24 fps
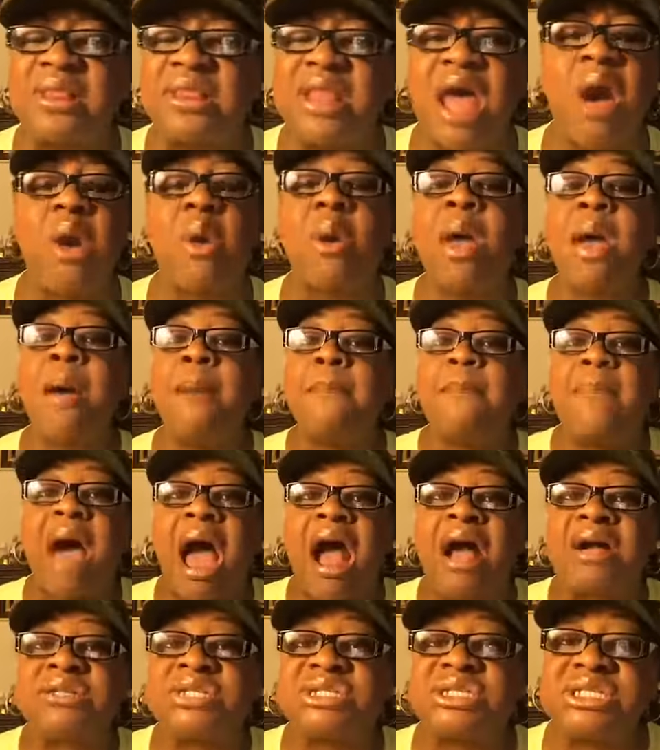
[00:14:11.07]
No,
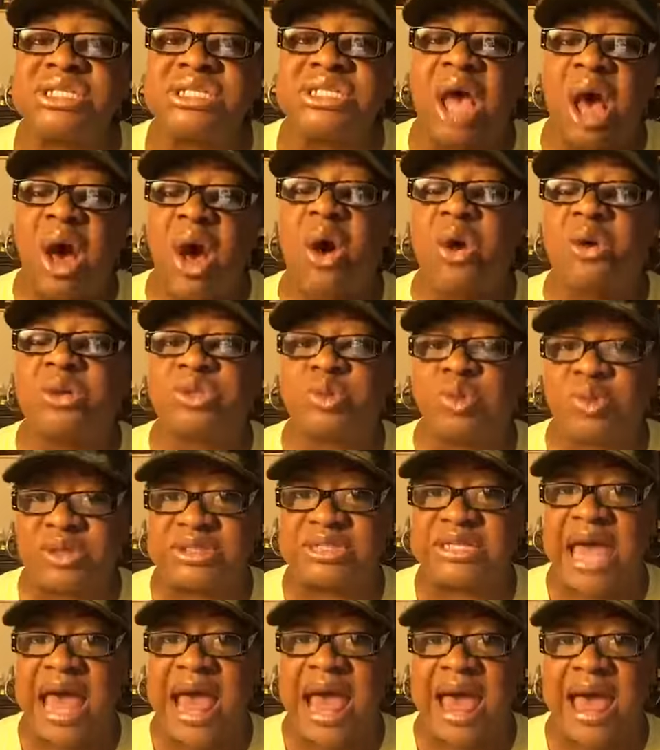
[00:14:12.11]
our souls were
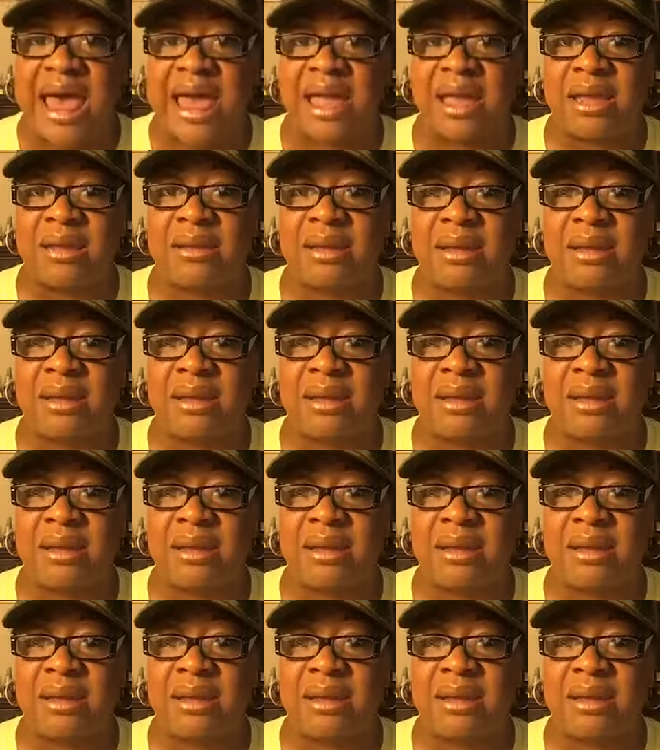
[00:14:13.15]
tied.